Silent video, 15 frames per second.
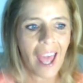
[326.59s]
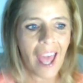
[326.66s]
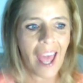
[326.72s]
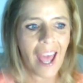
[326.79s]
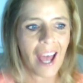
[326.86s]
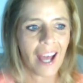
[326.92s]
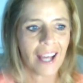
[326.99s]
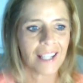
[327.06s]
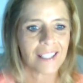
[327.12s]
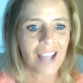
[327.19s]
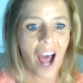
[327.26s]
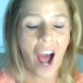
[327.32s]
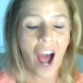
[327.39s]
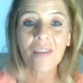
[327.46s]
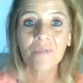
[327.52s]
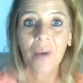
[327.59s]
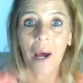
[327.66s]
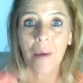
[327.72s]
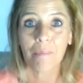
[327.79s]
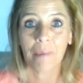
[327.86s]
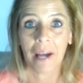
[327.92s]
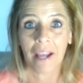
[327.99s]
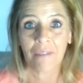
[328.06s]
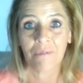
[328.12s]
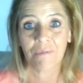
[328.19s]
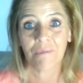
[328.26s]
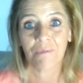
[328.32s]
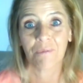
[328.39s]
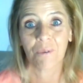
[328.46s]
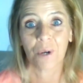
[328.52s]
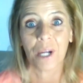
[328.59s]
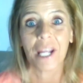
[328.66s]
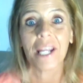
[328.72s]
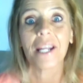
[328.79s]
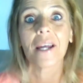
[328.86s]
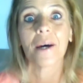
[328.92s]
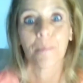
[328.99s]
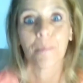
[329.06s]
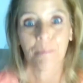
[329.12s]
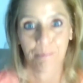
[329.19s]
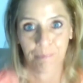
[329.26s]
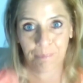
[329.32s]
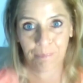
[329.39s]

and I've got my freedom.